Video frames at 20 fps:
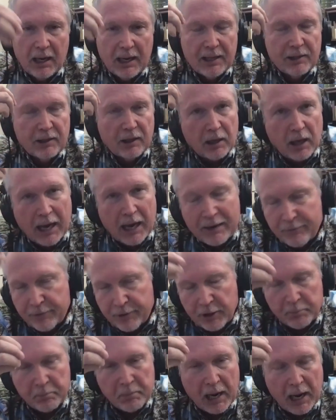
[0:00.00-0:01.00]
the life of
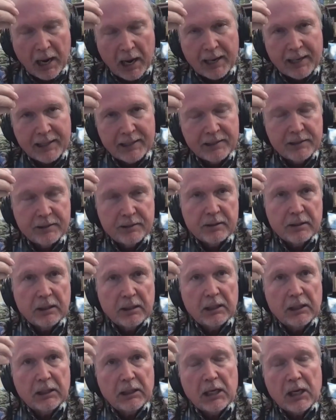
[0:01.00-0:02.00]
the mind.
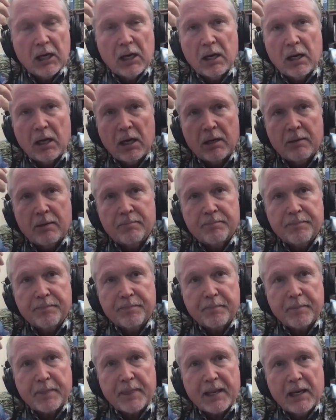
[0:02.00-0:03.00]
Um,
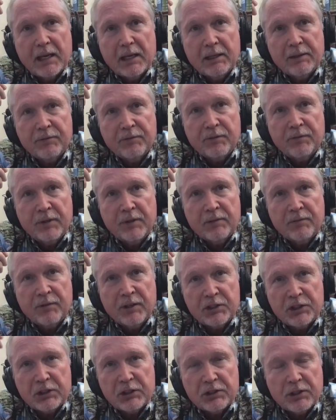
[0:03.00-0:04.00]

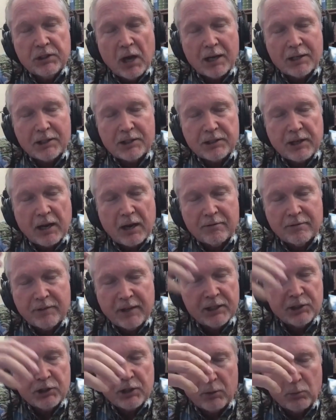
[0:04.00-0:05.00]
this is not
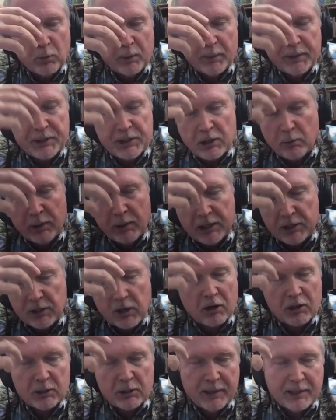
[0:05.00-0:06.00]
salvation. When it
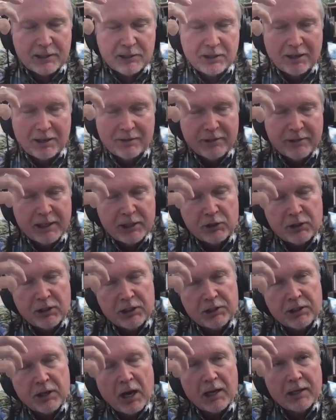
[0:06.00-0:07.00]
talks about salvation,
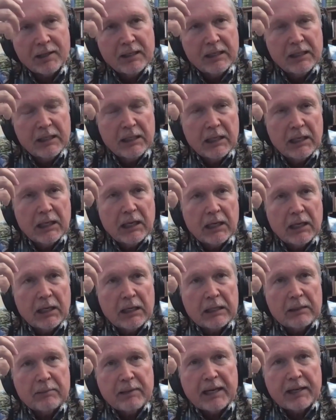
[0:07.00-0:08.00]
it's not
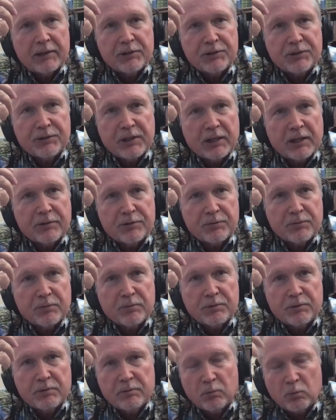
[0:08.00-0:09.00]
as
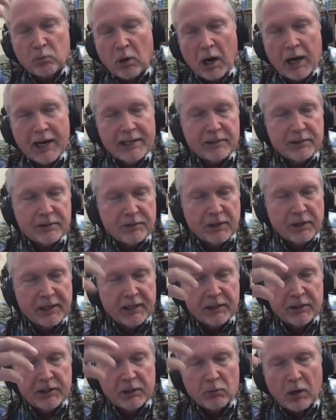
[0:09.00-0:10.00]
Wright,
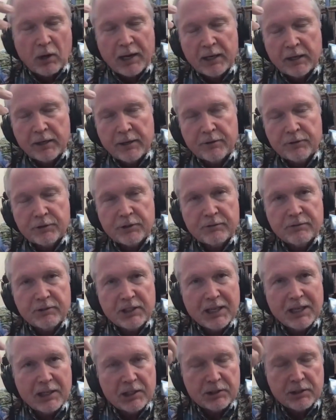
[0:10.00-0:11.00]
N.T. Wright and others have
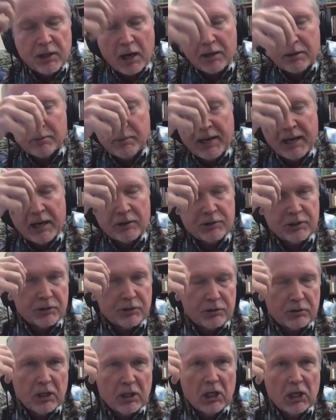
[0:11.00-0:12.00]
said, it's not about
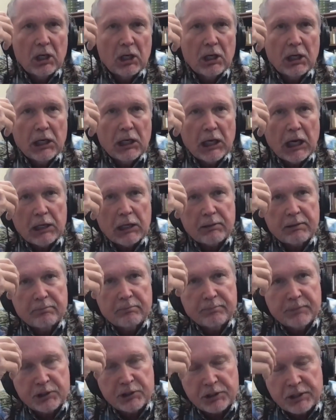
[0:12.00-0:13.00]
just uh,
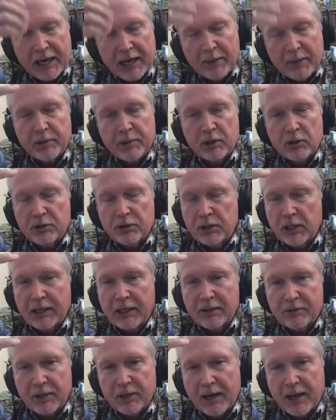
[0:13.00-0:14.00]
stamping your ticket to